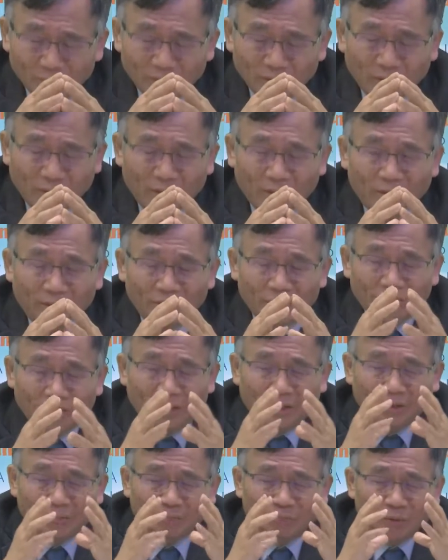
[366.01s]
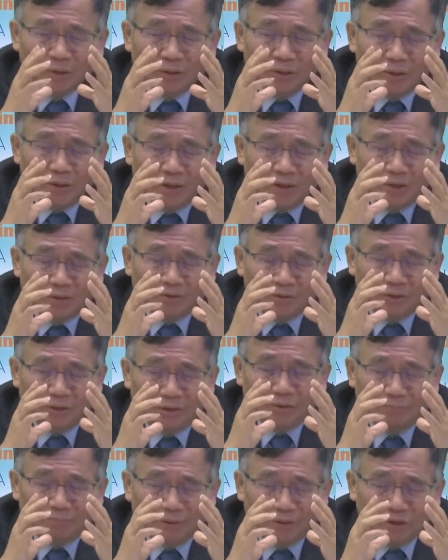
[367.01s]
And
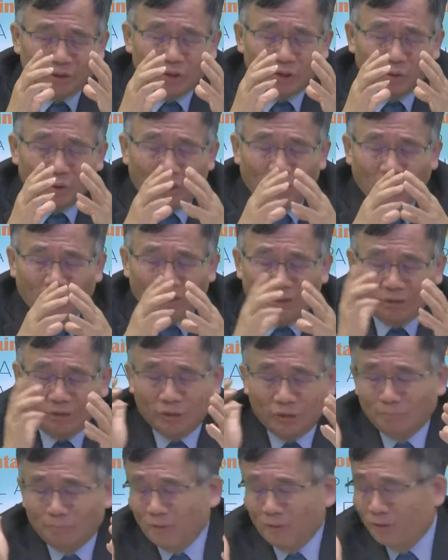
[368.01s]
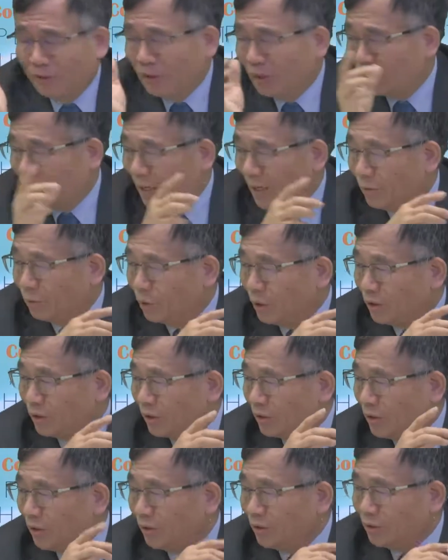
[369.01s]
particular, as Bing Zhen, I read
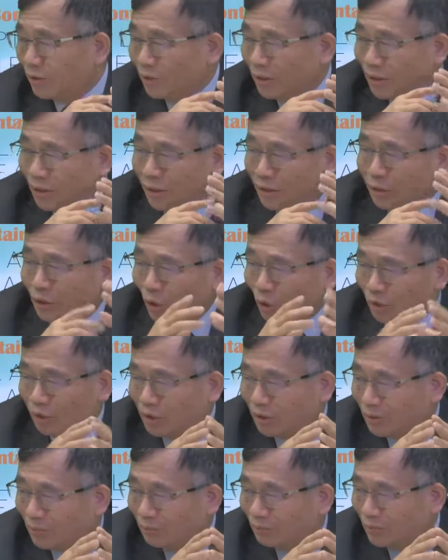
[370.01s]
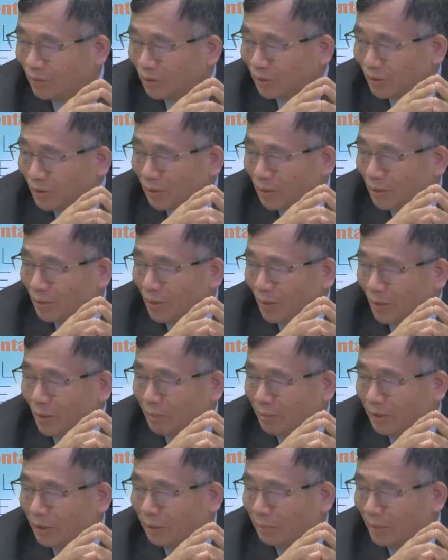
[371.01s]
her note.
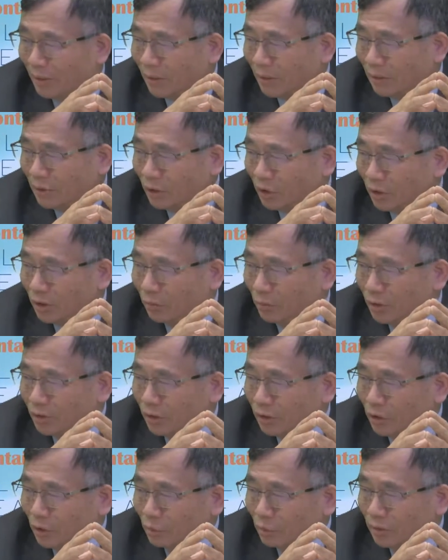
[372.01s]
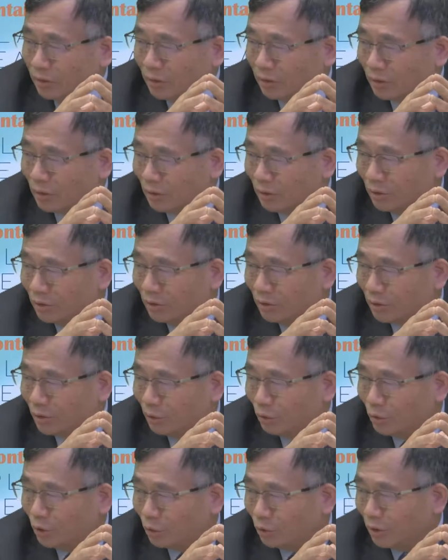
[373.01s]
Epidemiology with the humanities, you
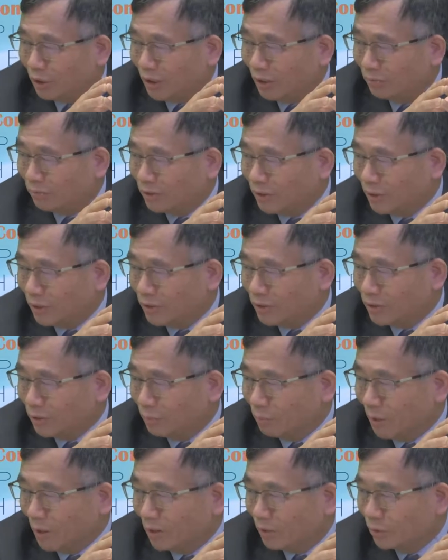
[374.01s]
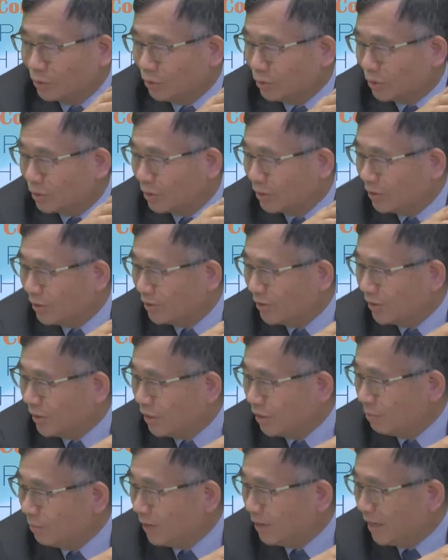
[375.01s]
should have the anthropologist. How
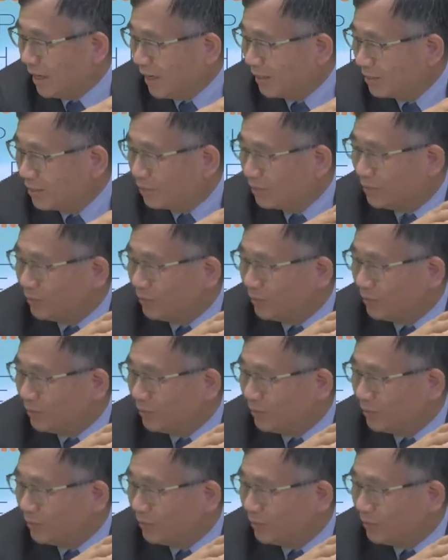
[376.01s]
about that?